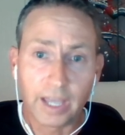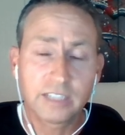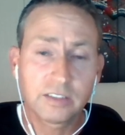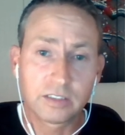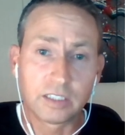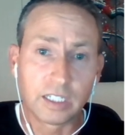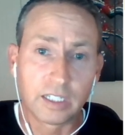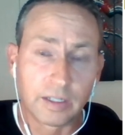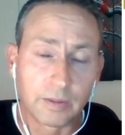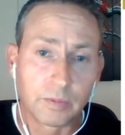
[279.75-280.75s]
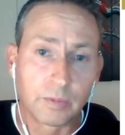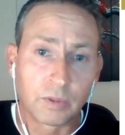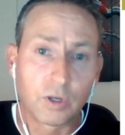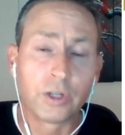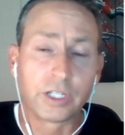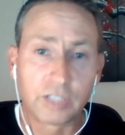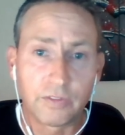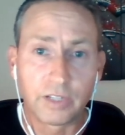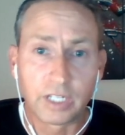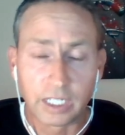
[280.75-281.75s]
as the
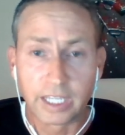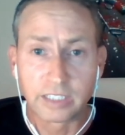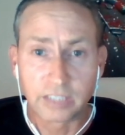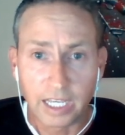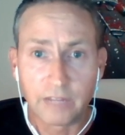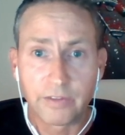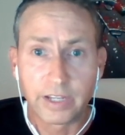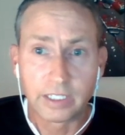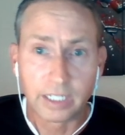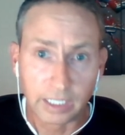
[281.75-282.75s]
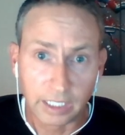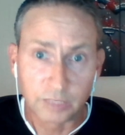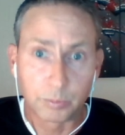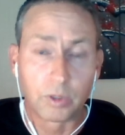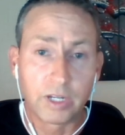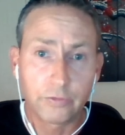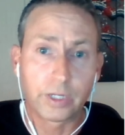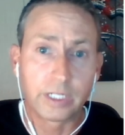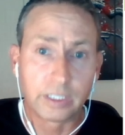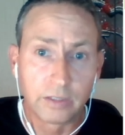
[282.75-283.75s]
connectivity gets elevated and it gets
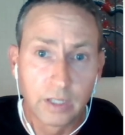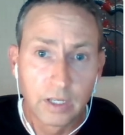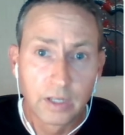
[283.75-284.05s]
proliferated